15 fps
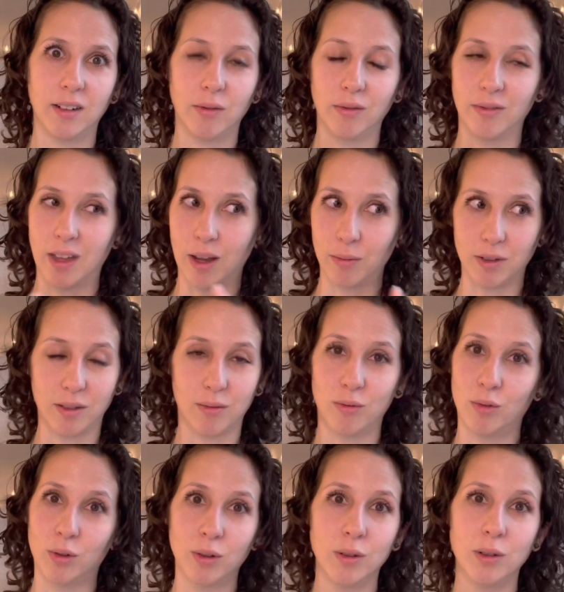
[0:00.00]
that was
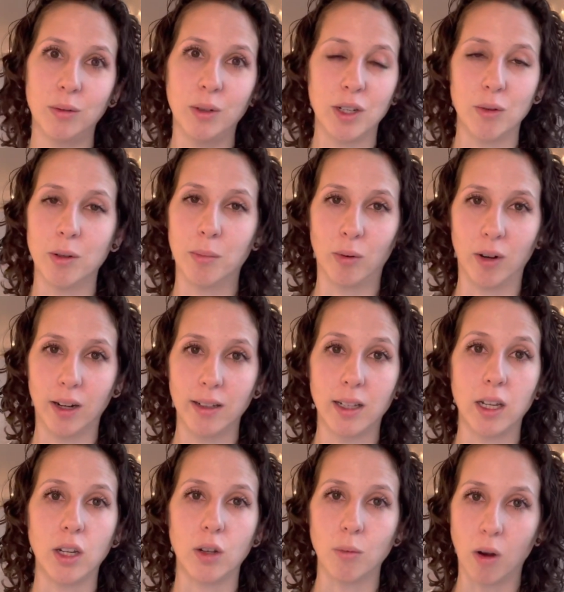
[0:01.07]
true when you were born, that
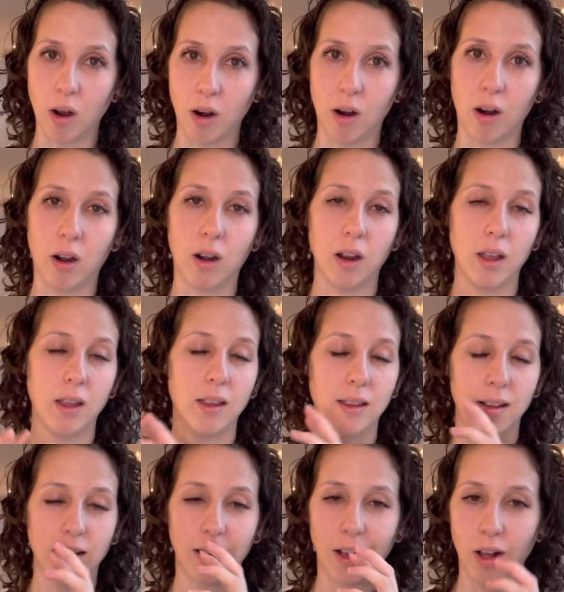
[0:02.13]
you are
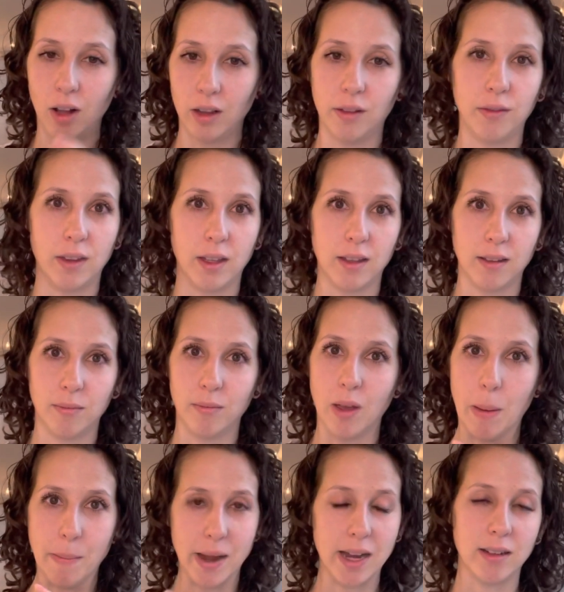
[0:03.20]
all of the
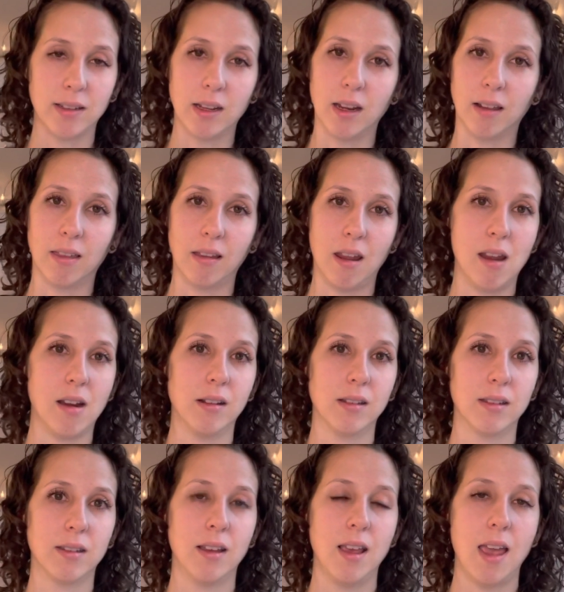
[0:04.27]
amazing
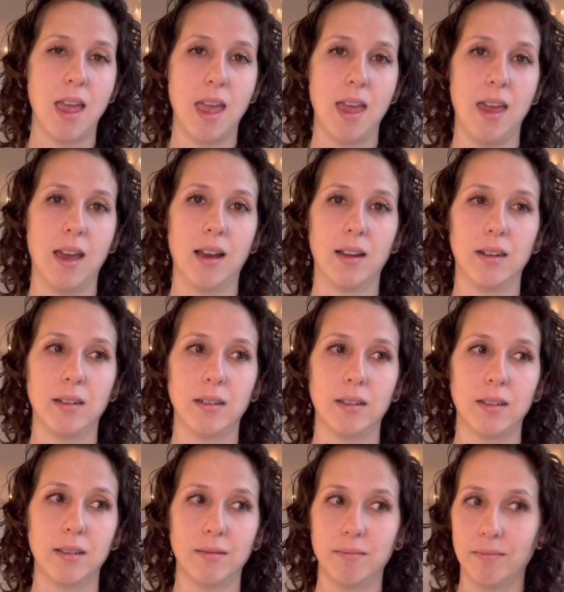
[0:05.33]
things. And
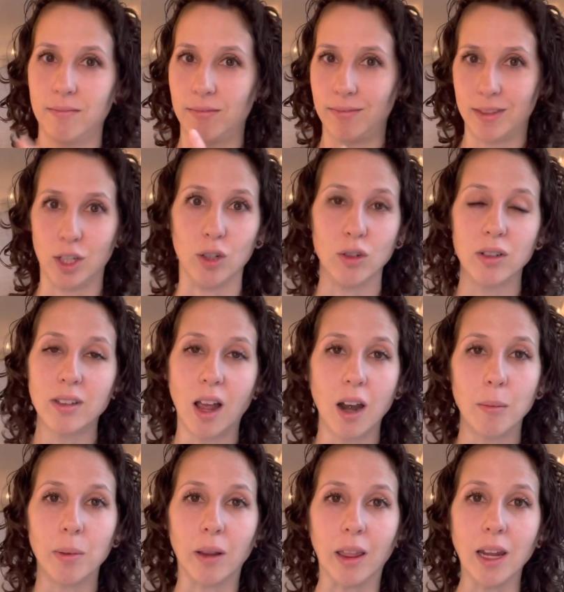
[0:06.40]
you just got to
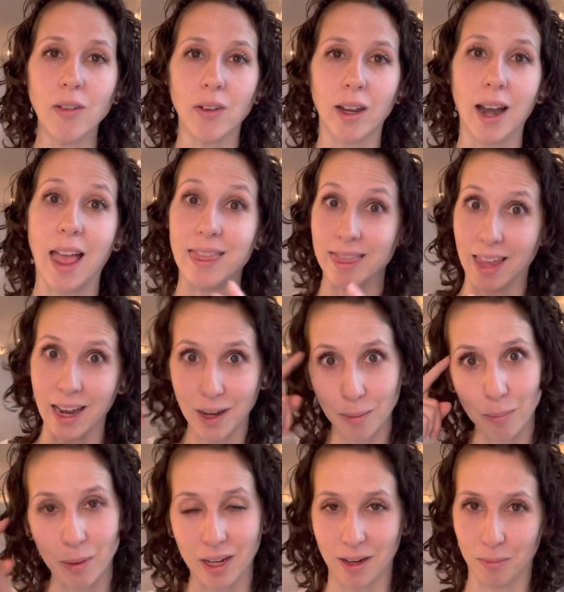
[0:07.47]
believe it, and then it
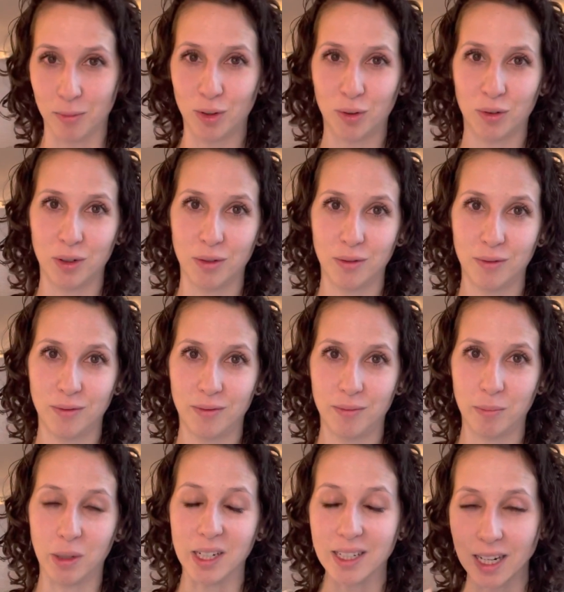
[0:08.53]
becomes true.
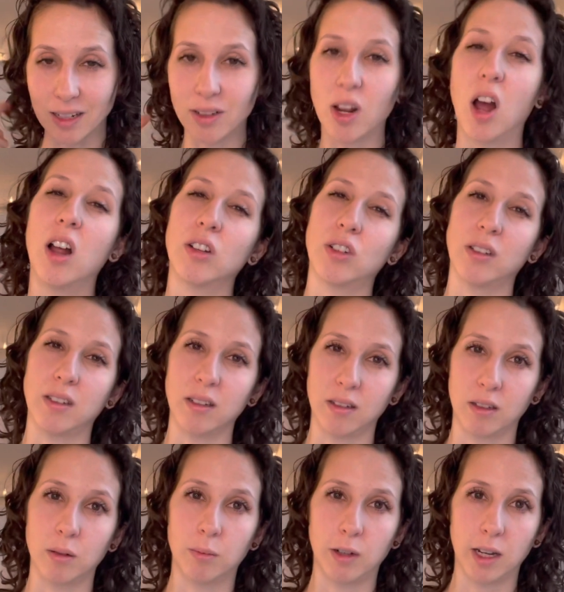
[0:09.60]
But it takes consciousness
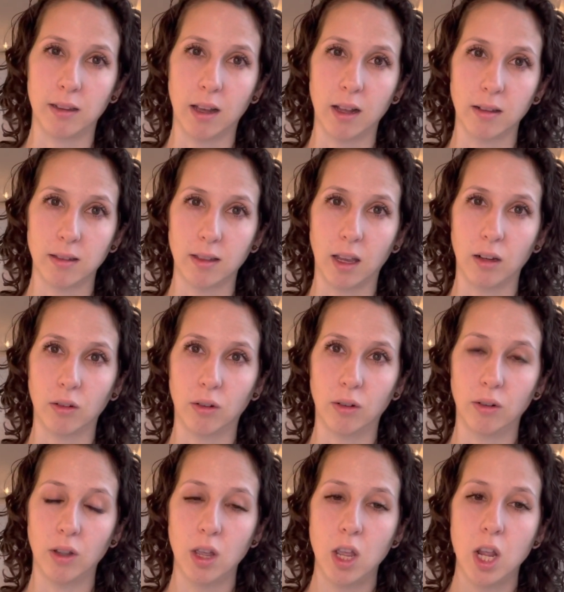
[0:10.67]
to break that
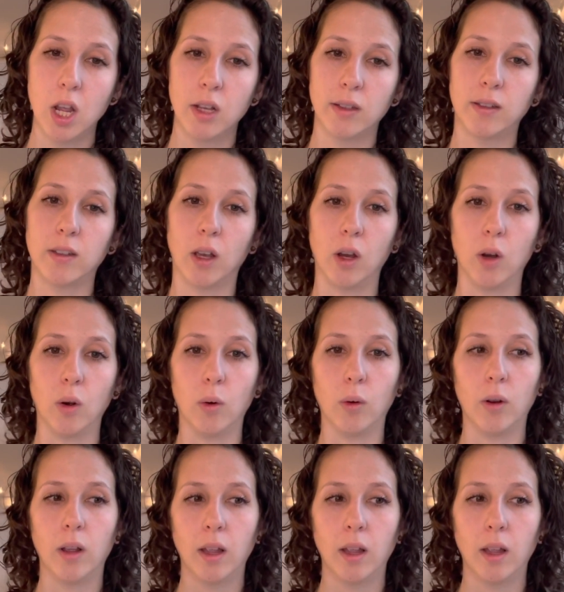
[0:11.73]
cycle. So